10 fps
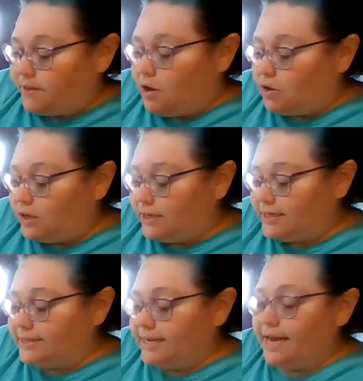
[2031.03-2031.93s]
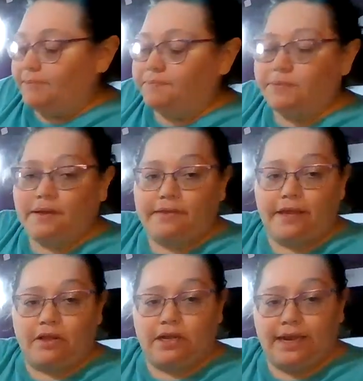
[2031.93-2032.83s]
They all look the same.
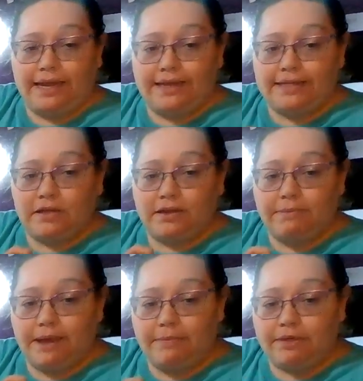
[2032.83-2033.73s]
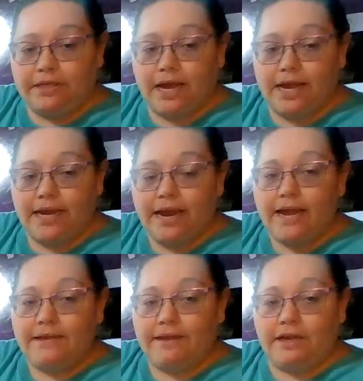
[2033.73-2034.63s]
They look like this on the paper side.
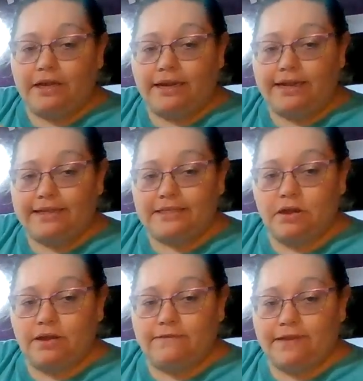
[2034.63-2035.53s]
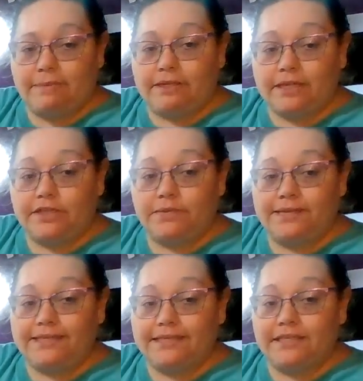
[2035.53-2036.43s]
They look like this on the fabric side. So
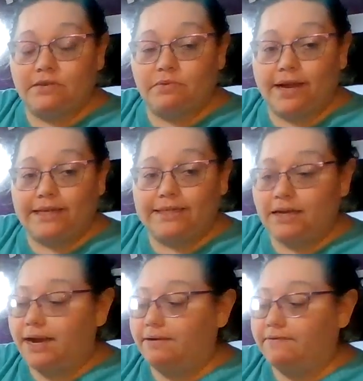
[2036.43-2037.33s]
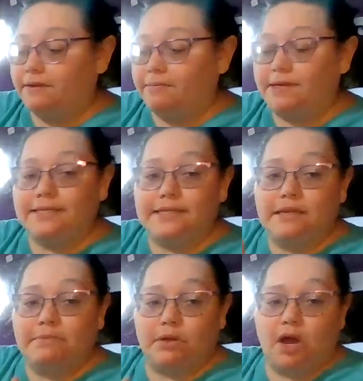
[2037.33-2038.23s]
this is the right side of this
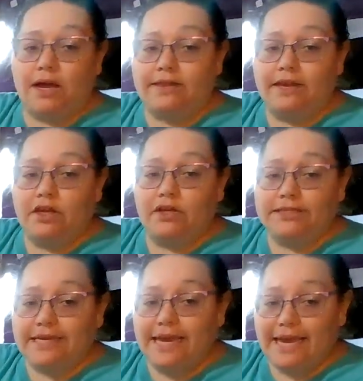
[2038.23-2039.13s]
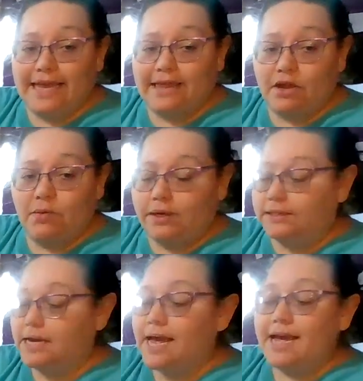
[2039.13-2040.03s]
is the block that you'll see in the
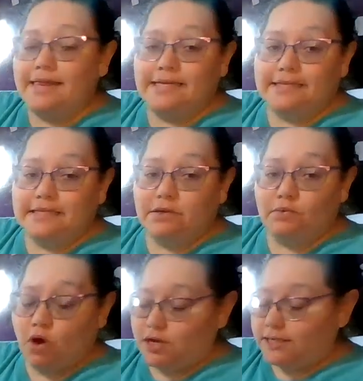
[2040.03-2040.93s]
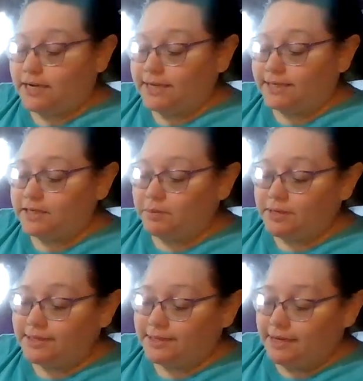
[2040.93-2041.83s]
quilt. This is the wrong side. This is
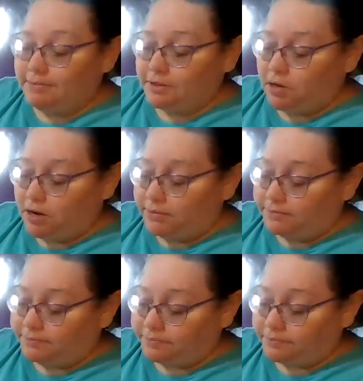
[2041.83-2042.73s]
where the seams are.